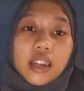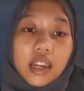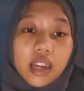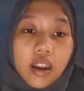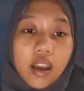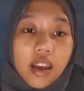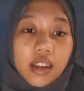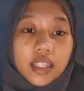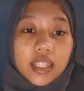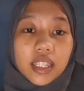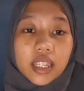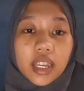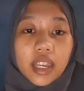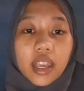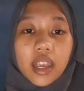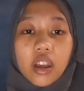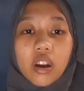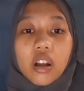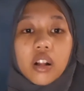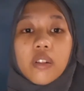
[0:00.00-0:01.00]
That's
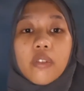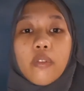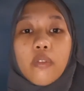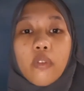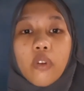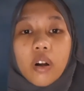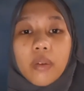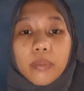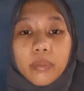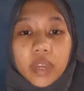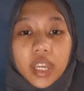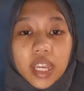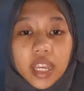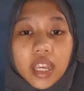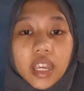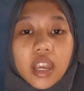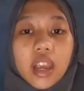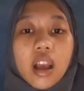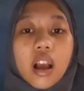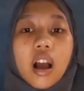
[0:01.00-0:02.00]
it all for
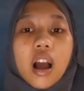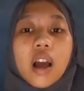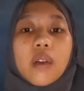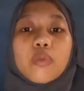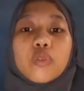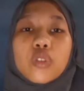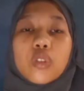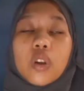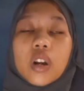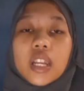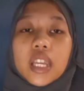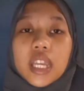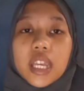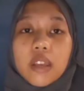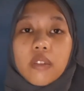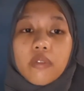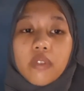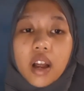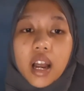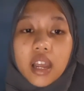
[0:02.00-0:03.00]
me. I'm sorry
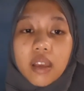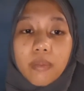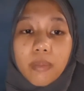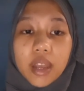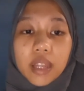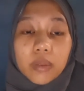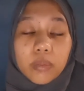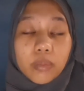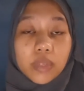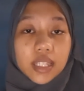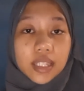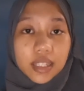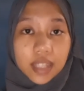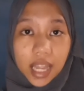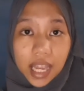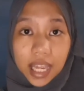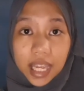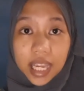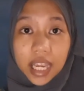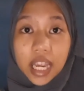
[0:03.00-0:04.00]
if I made
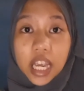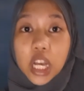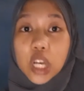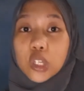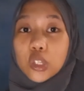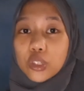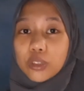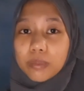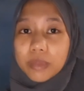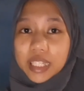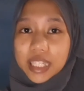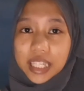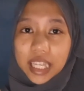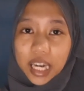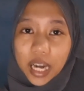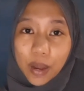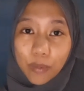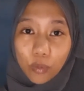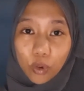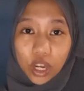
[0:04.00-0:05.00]
mistake.
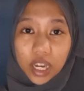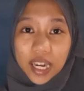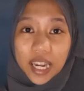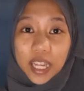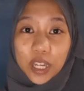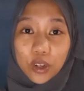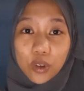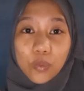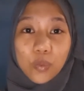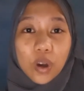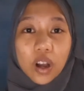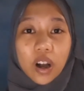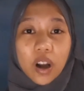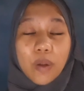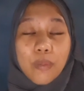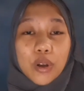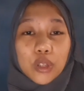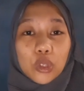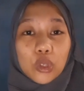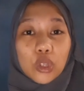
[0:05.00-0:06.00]
Assalamualaikum
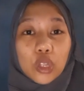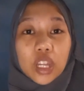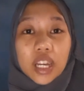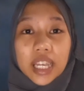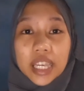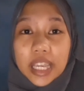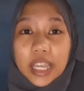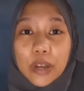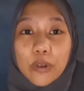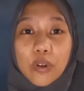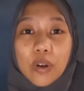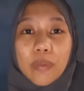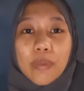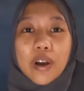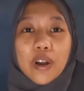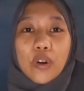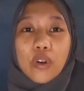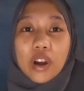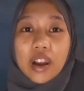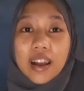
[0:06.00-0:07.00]
warahmatullahi
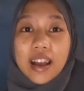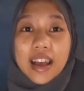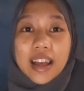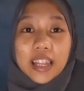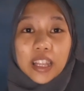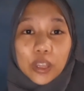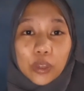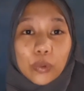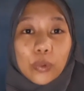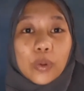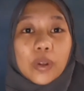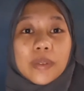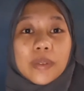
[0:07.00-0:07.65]
wabarakatuh.